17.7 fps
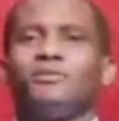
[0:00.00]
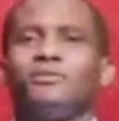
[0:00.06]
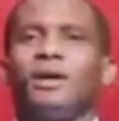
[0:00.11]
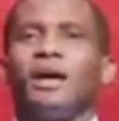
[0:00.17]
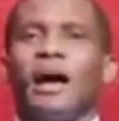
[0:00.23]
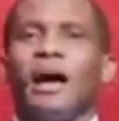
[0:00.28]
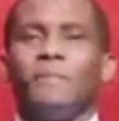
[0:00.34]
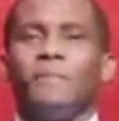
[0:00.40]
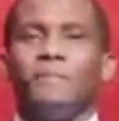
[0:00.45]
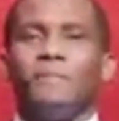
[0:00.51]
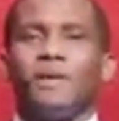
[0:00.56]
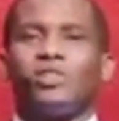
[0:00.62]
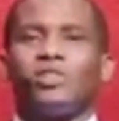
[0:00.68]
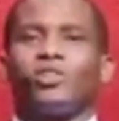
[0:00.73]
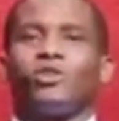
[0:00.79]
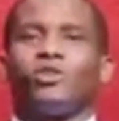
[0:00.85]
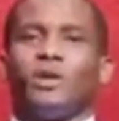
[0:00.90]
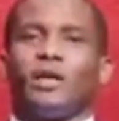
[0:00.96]
and
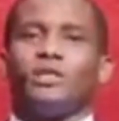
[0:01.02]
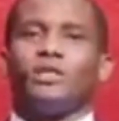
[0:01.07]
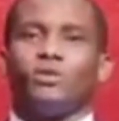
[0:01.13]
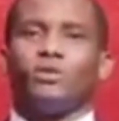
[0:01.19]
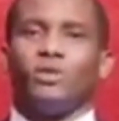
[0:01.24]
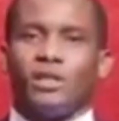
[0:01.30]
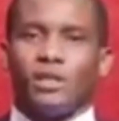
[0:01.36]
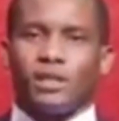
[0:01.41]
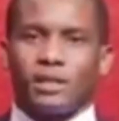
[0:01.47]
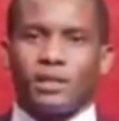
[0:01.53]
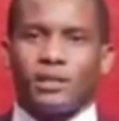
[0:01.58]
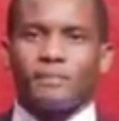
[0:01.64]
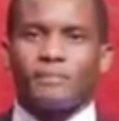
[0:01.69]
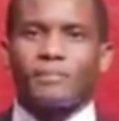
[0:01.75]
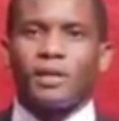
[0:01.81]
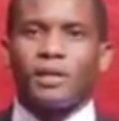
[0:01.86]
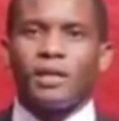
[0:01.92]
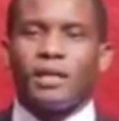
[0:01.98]
make sure you are unique.
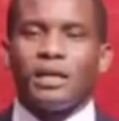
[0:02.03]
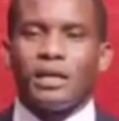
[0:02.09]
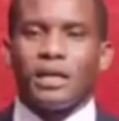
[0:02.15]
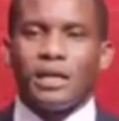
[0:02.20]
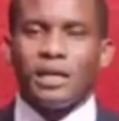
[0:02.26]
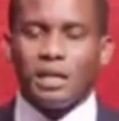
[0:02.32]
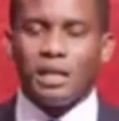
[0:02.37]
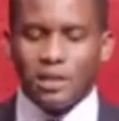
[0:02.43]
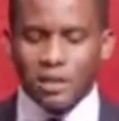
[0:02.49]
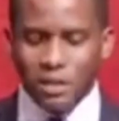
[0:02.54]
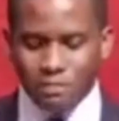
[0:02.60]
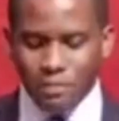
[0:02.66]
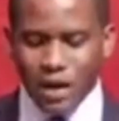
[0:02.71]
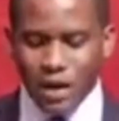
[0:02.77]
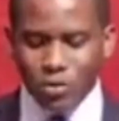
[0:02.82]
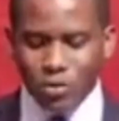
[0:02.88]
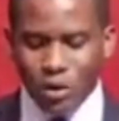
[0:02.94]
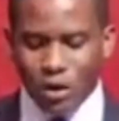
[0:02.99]

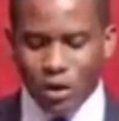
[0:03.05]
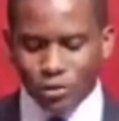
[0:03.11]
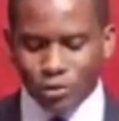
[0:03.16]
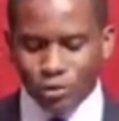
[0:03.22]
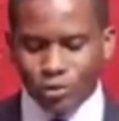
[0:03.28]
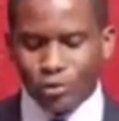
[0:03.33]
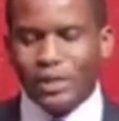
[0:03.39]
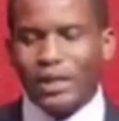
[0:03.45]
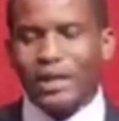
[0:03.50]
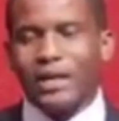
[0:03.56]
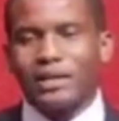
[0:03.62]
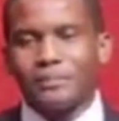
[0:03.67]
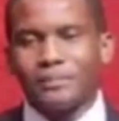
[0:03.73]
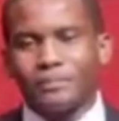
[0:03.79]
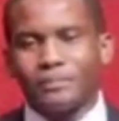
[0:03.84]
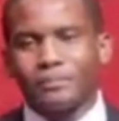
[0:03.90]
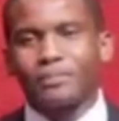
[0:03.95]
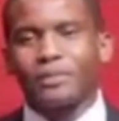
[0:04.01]
Emmanuel
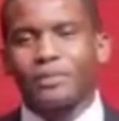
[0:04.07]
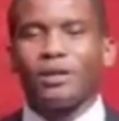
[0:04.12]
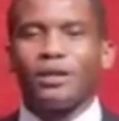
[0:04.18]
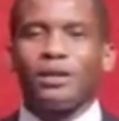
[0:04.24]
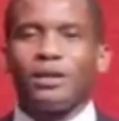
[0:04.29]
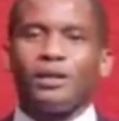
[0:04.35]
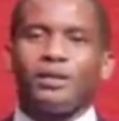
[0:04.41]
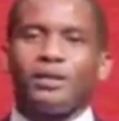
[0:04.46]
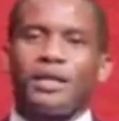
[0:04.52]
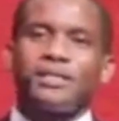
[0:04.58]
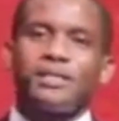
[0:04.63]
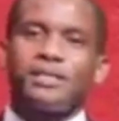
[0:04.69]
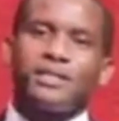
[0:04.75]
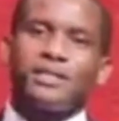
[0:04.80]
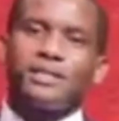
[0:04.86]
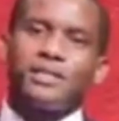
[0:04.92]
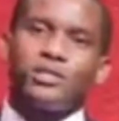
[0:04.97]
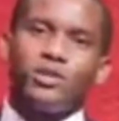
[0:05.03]
Unduka, that
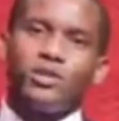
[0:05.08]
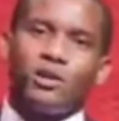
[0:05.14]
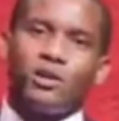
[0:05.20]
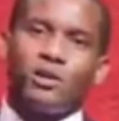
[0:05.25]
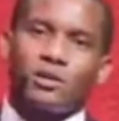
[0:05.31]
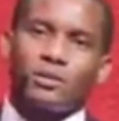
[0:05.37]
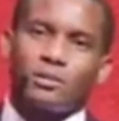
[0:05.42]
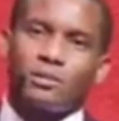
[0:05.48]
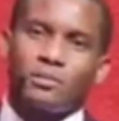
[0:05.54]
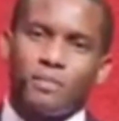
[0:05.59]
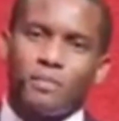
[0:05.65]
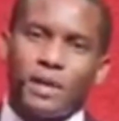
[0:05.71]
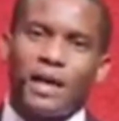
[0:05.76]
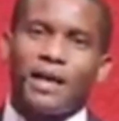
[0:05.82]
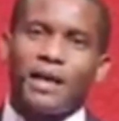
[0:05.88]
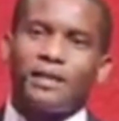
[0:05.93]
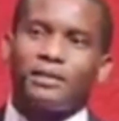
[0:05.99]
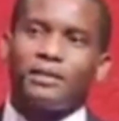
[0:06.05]
is the young
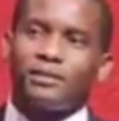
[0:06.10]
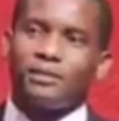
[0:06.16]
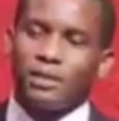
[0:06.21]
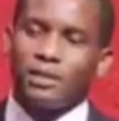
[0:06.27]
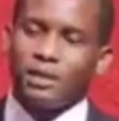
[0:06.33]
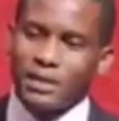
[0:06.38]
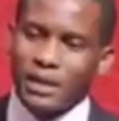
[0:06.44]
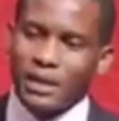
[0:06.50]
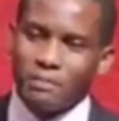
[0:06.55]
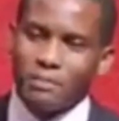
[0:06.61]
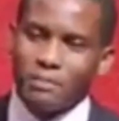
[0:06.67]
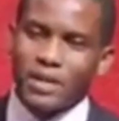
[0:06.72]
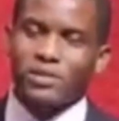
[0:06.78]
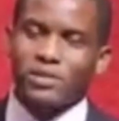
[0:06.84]
man that made